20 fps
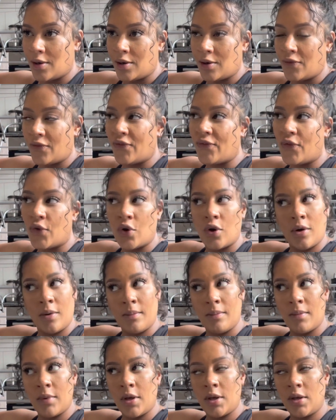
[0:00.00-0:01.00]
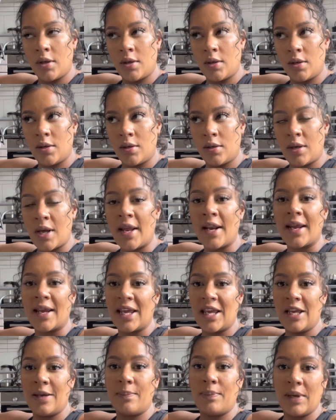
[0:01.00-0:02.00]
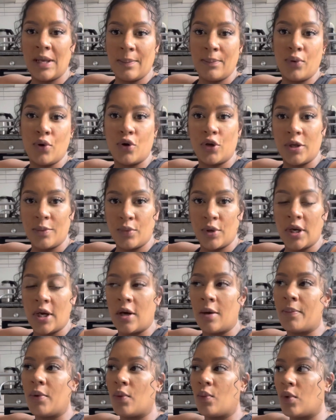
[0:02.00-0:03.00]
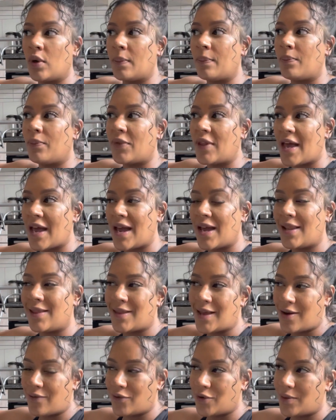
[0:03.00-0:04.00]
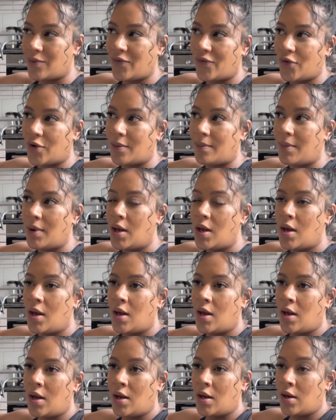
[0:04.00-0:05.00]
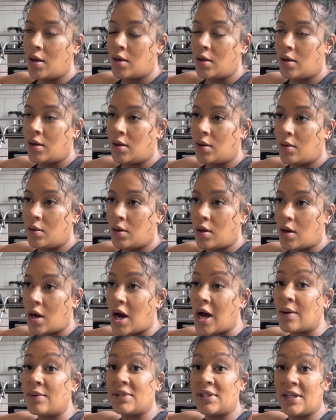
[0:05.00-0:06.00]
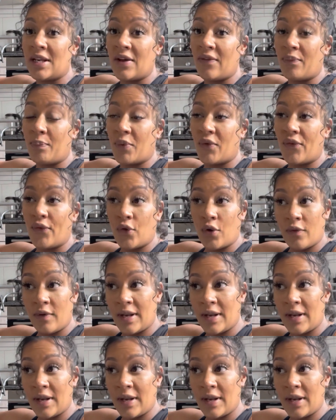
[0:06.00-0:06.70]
from, and I keep being put on the monitor, but we're there in that room from, I was in there before